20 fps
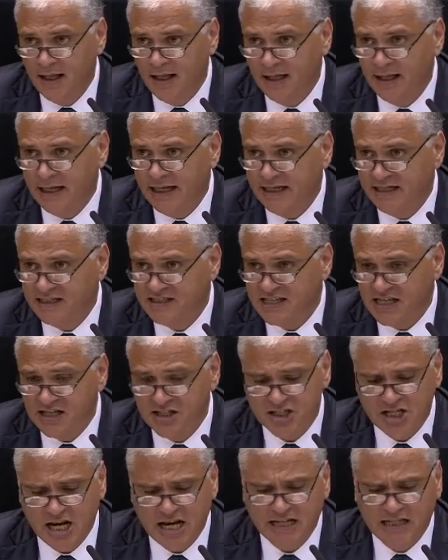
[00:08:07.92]
Ladies and
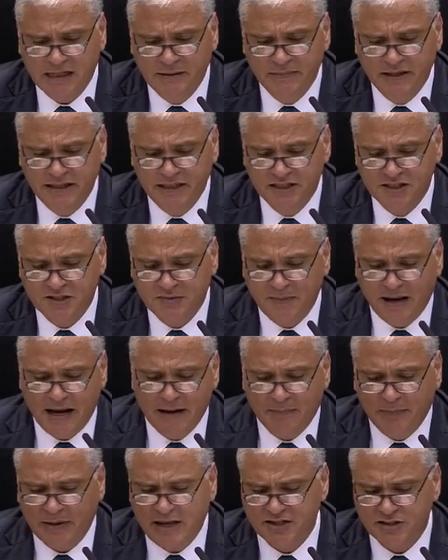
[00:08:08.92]
gentlemen, it's my
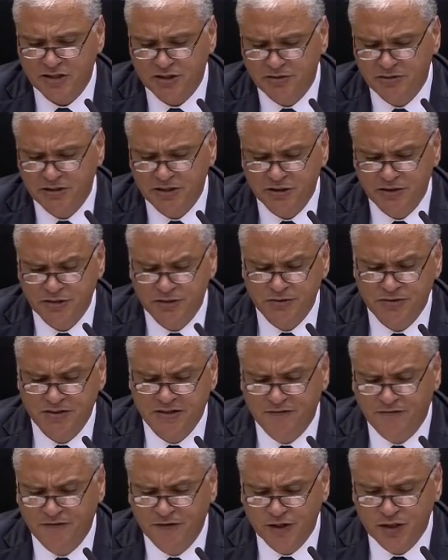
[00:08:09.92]
pleasure to introduce
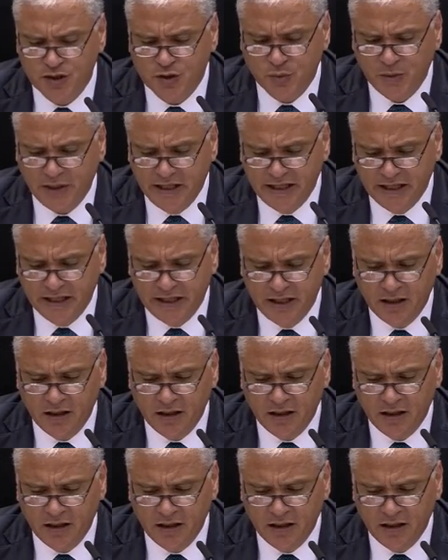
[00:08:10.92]
the first winner